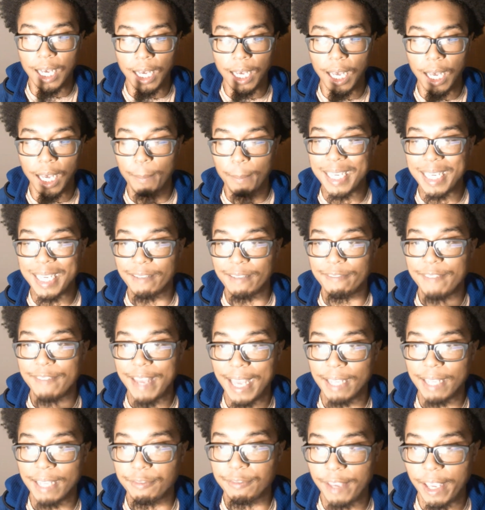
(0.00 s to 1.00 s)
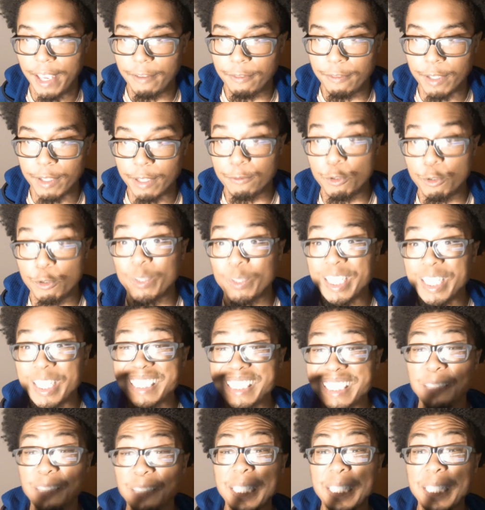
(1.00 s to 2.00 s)
being a fan favorite. If you wanna
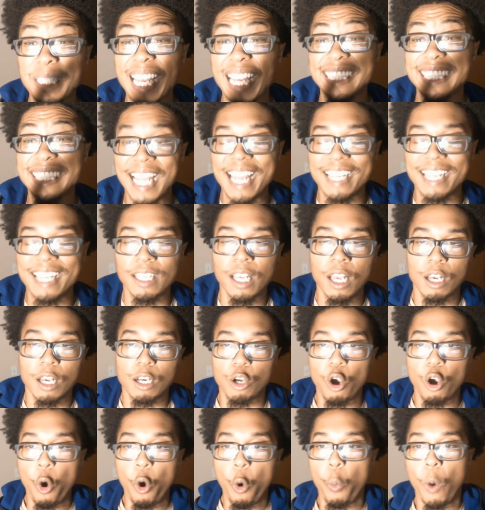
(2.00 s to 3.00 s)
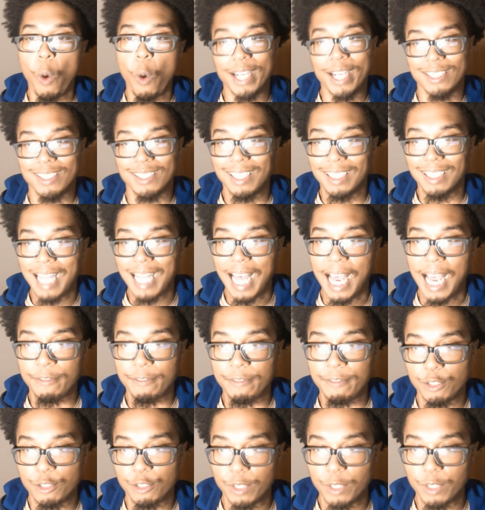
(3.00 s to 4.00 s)
see me like that, go watch the live
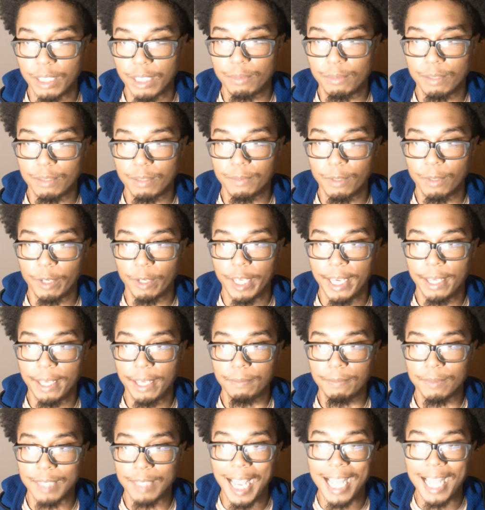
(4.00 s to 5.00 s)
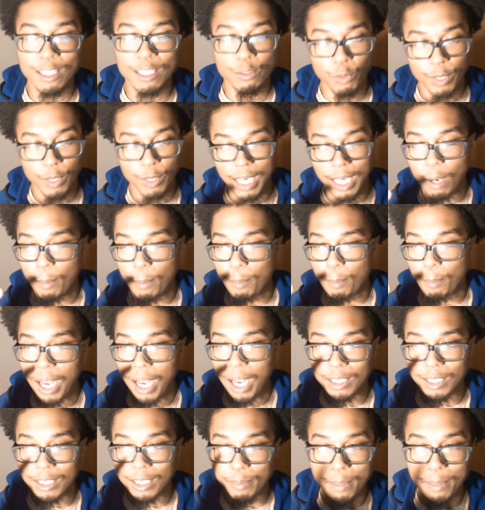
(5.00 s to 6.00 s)
streams, okay? That's when I'll
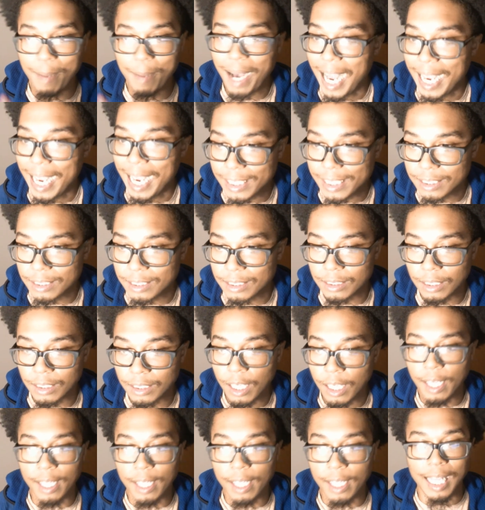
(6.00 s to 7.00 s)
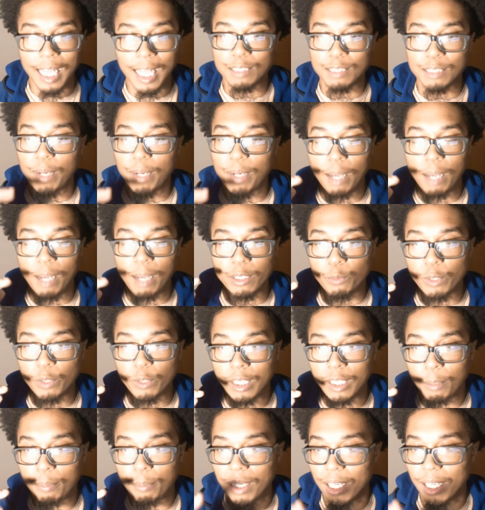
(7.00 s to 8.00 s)
probably be biased. That's probably
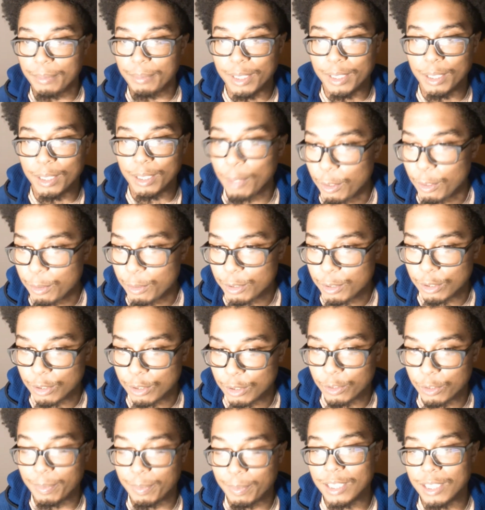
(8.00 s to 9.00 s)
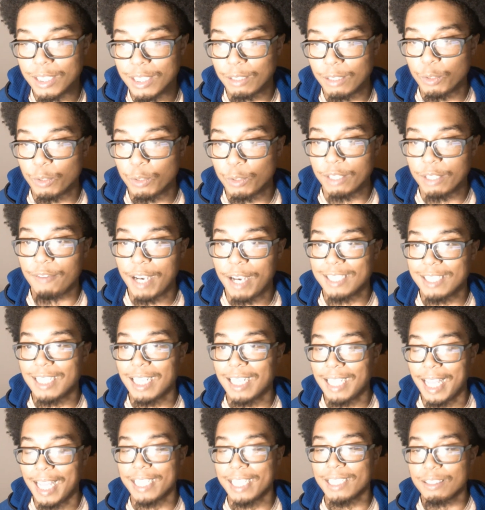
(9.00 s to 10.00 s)
when I'll probably be emotional, especially if one of the fighters I
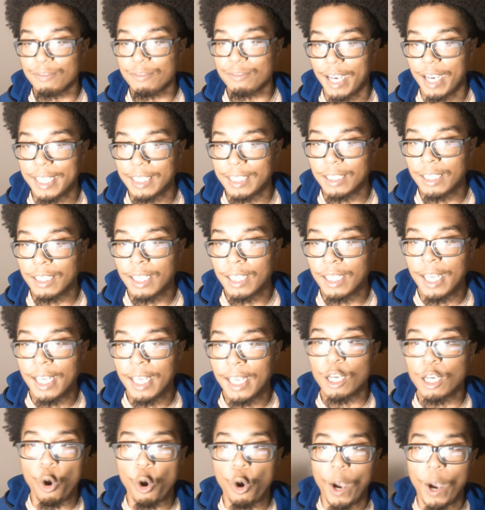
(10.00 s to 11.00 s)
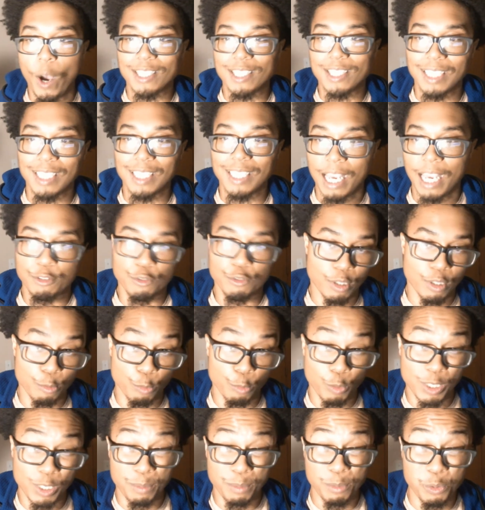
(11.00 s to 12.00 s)
like is fighting. Go watch the live streams.
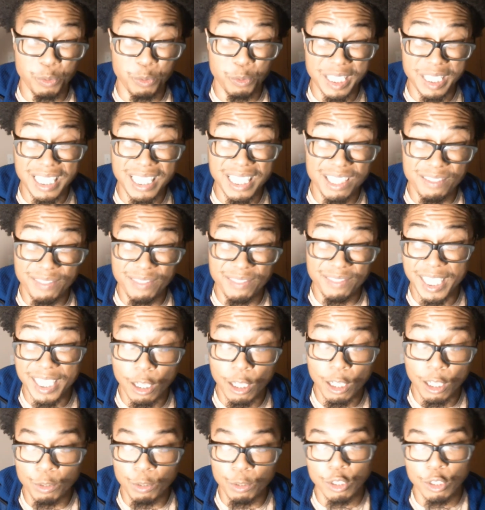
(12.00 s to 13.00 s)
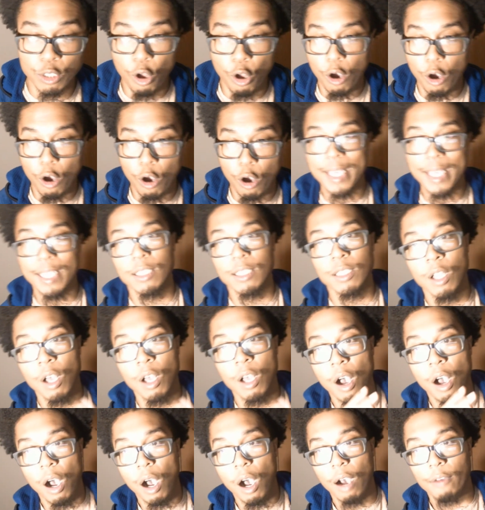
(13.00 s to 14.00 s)
But when I'm doing these videos, it's all based
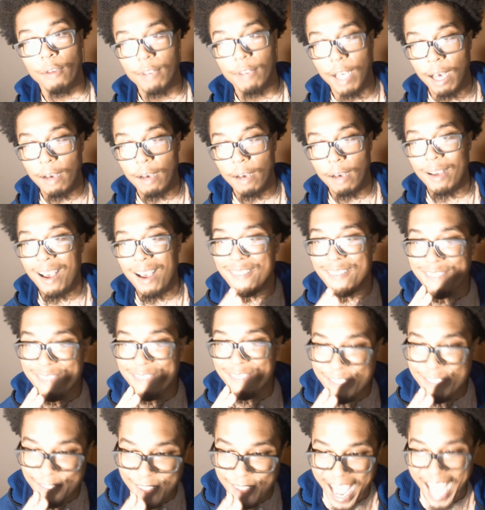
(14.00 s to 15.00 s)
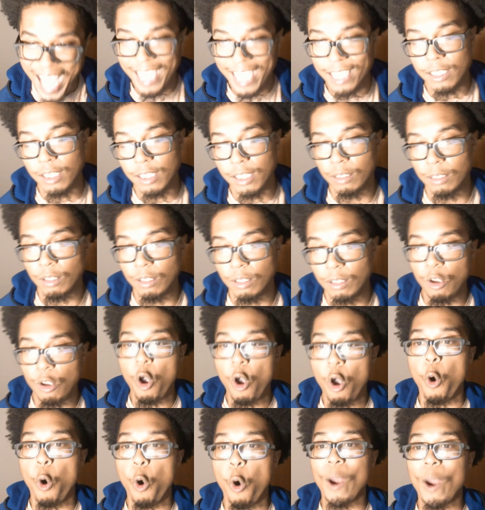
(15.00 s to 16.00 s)
off of fact,
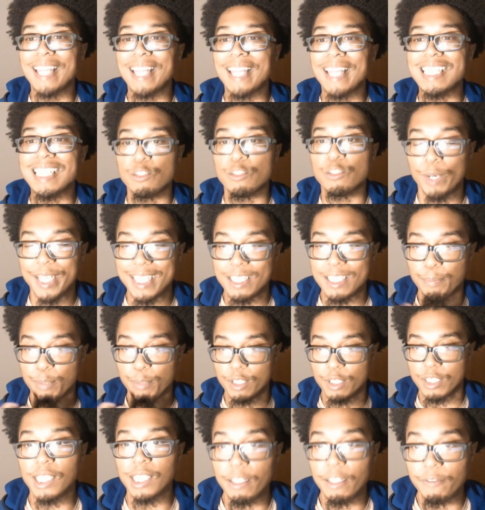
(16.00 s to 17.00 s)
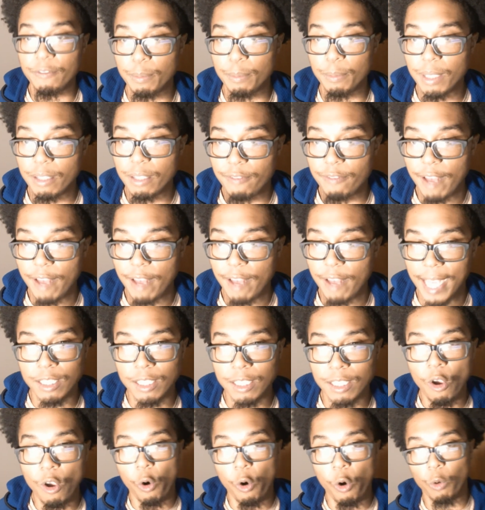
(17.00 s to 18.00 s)
or at least what is perceived to be fact,
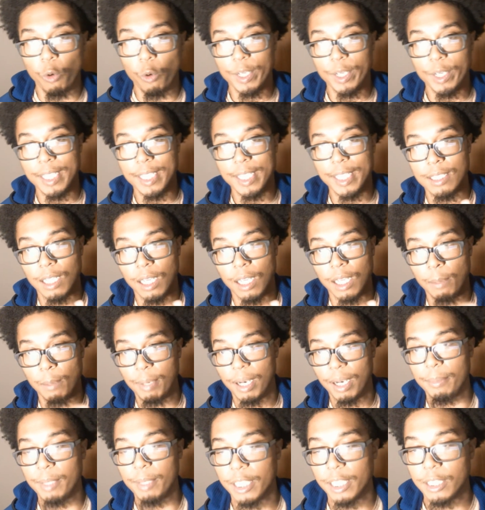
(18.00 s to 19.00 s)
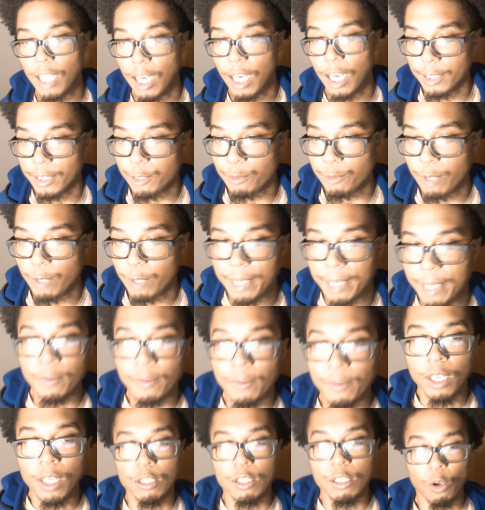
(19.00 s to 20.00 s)
or what is public knowledge, right?
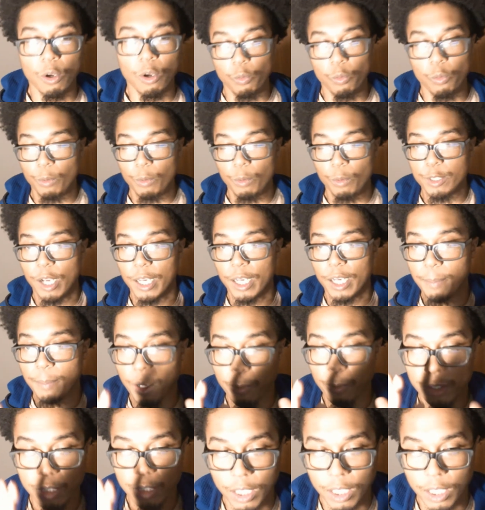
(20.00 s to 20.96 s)
So what were we talking about? We're talking